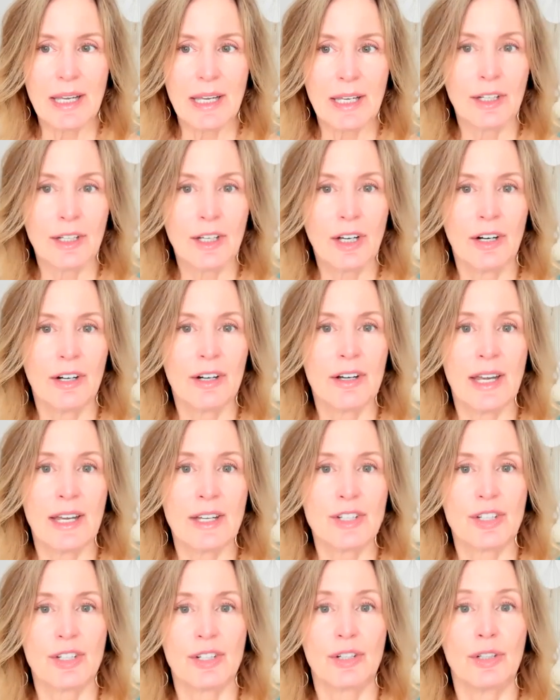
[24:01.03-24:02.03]

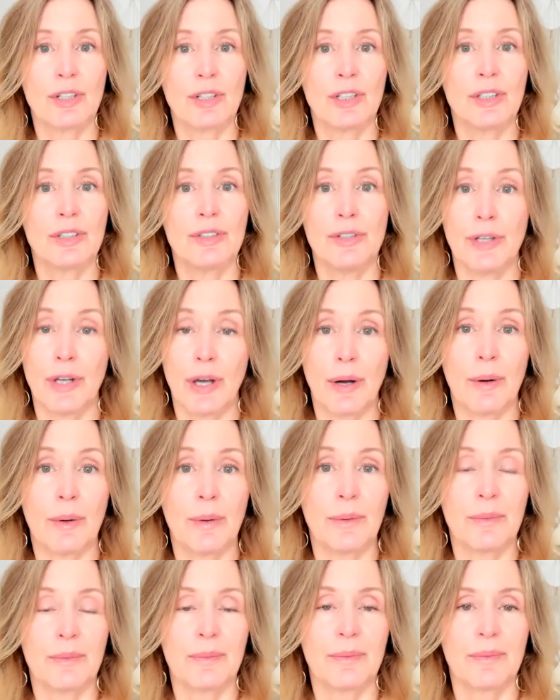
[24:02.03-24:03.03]
incarnational
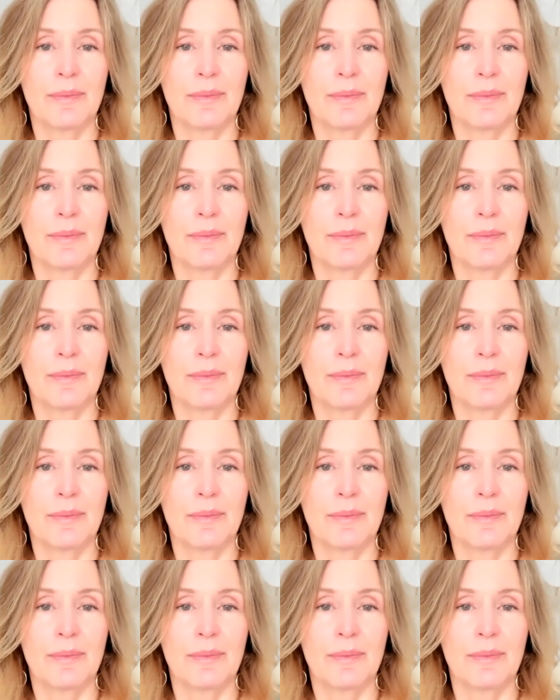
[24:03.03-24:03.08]
no.